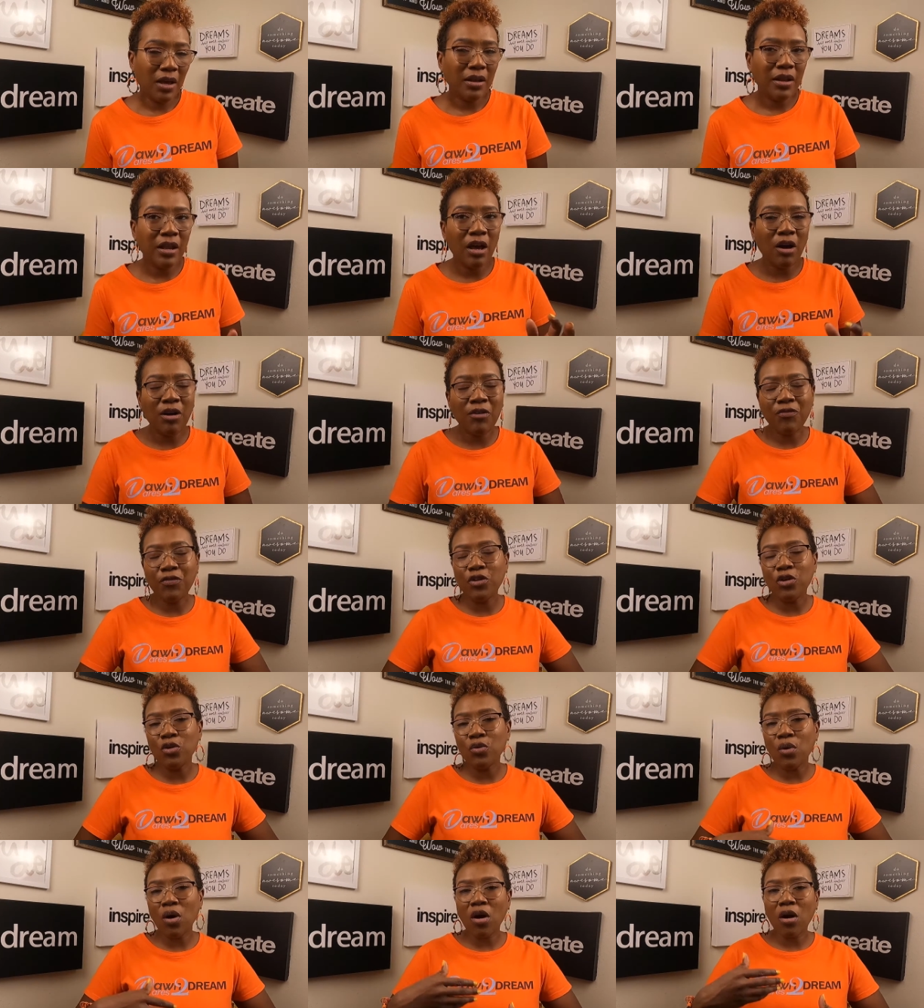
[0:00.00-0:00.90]
Now, if
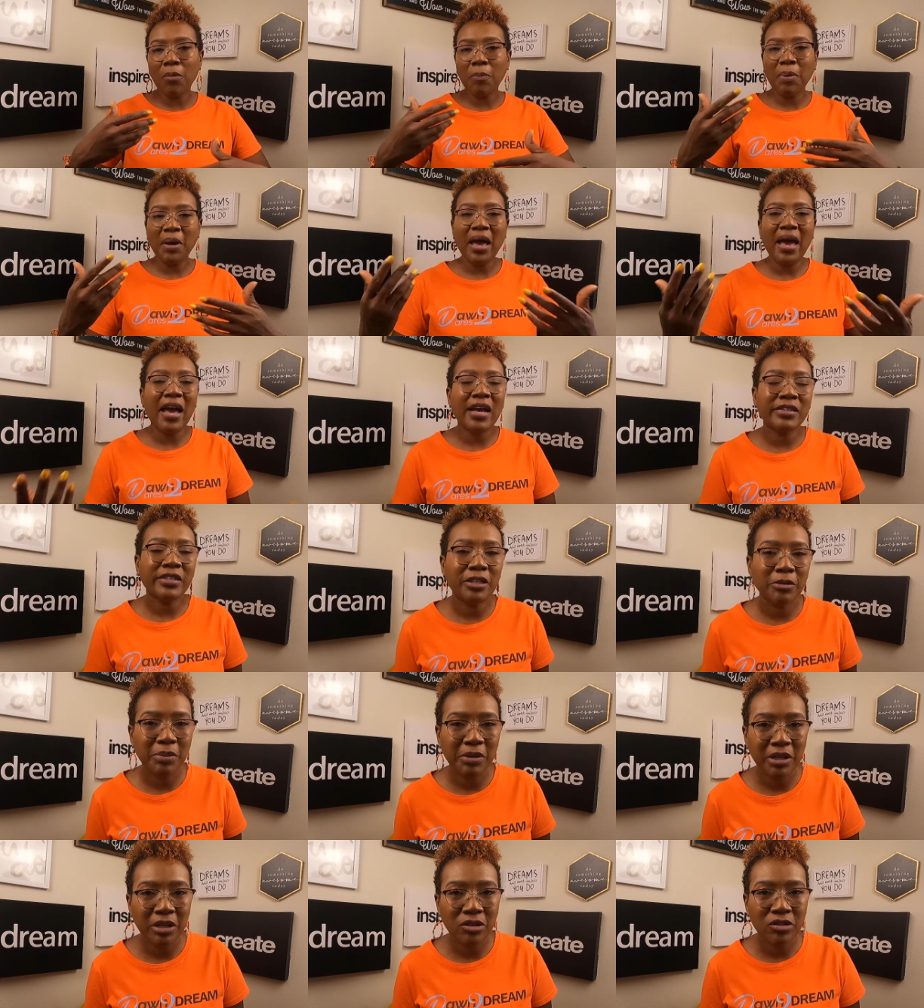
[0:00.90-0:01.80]
you are past the
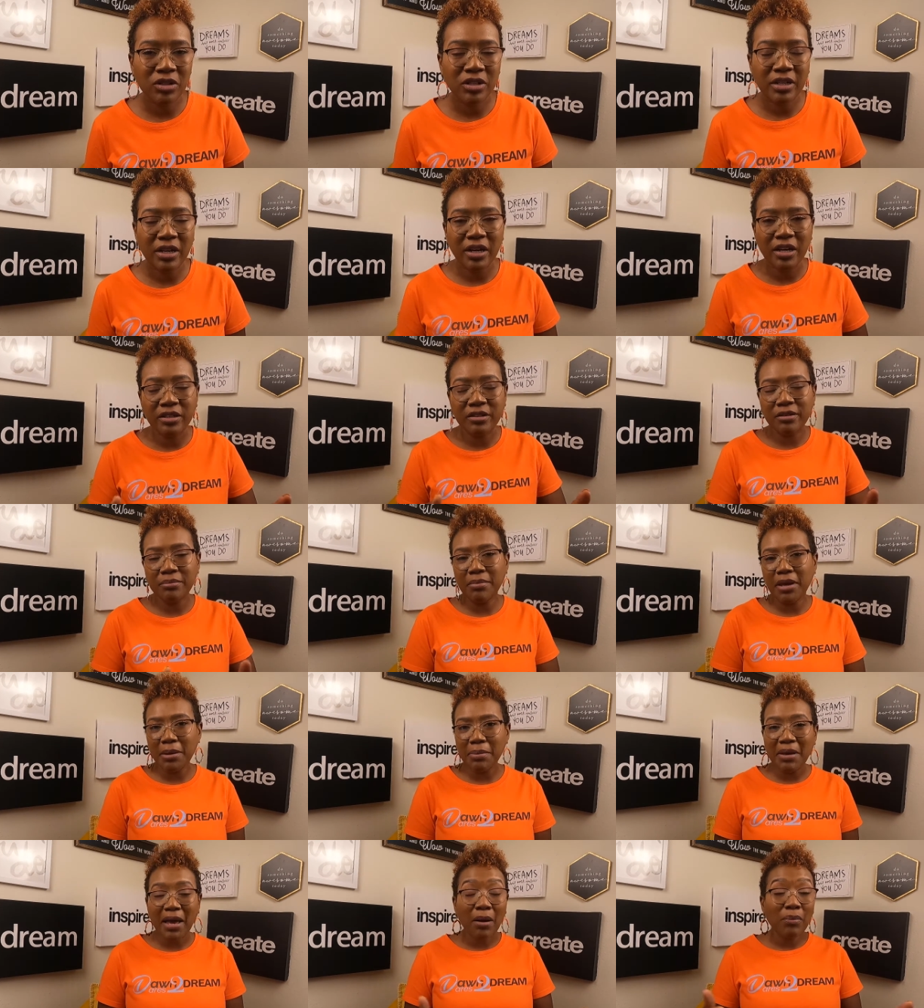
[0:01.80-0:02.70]
beginner stage,
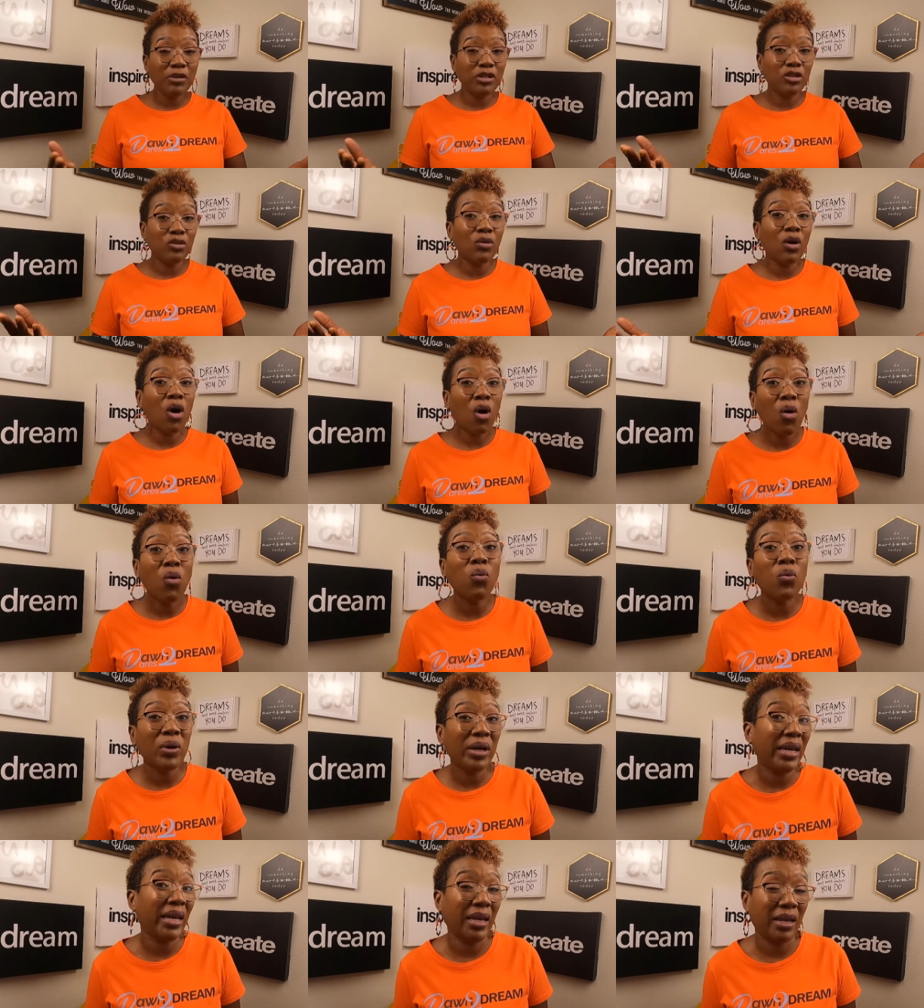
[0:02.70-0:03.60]
maybe I would do a whole
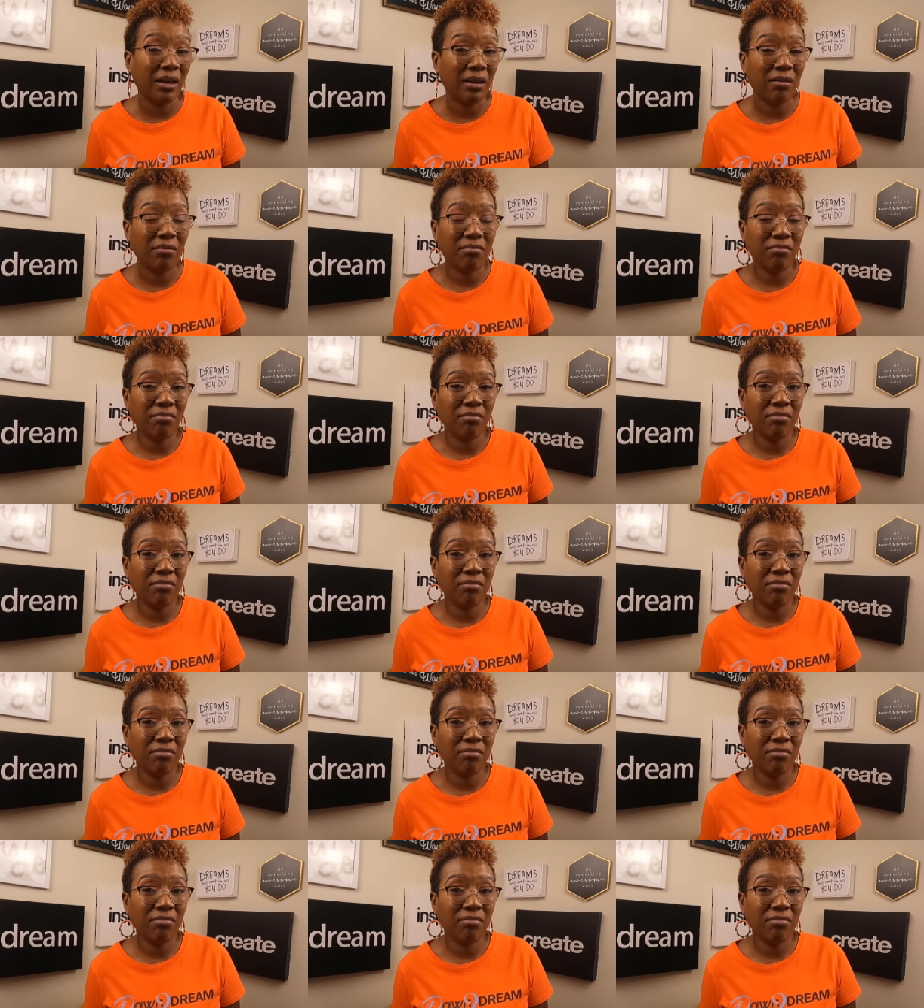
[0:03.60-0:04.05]
week.